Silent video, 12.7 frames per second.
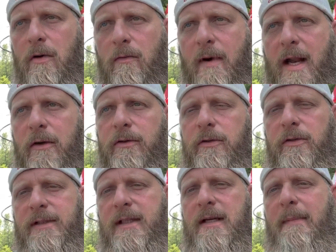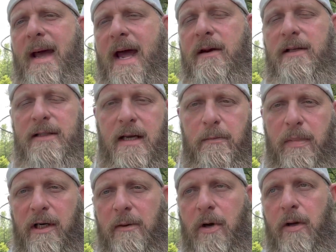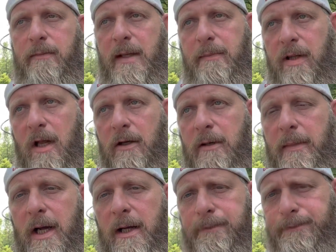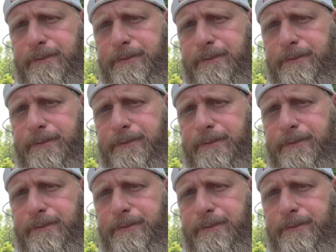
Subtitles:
right on using the batteries, and they bring them home, they plug them up.